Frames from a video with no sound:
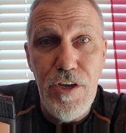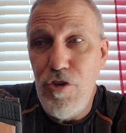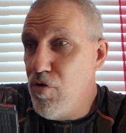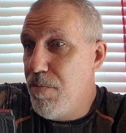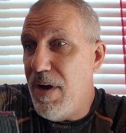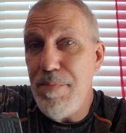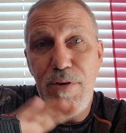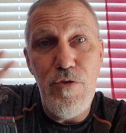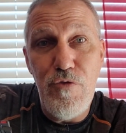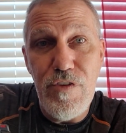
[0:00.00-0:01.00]
You might be
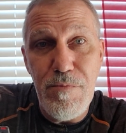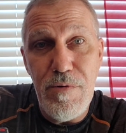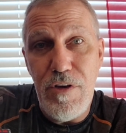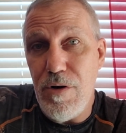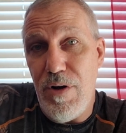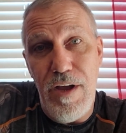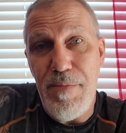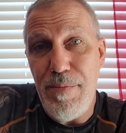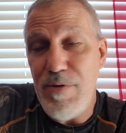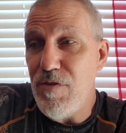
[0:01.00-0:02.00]
using, I
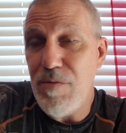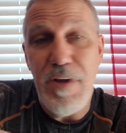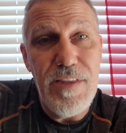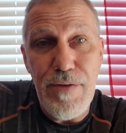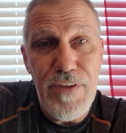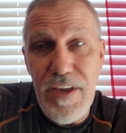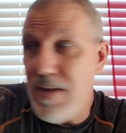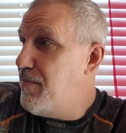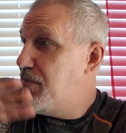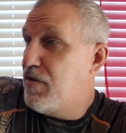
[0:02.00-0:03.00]
might be using my left
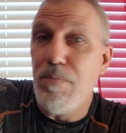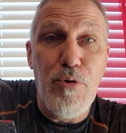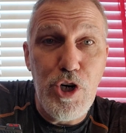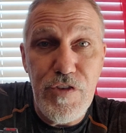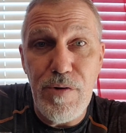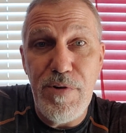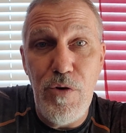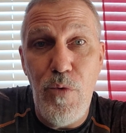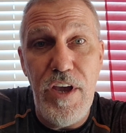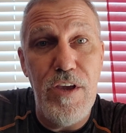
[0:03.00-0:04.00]
hand to push somebody
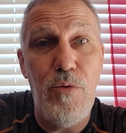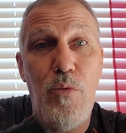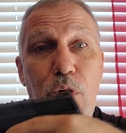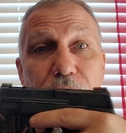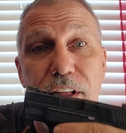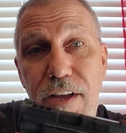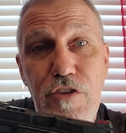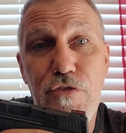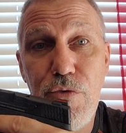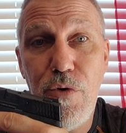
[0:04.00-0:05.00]
away while I
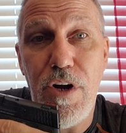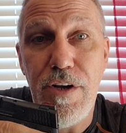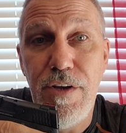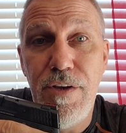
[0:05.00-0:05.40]
draw.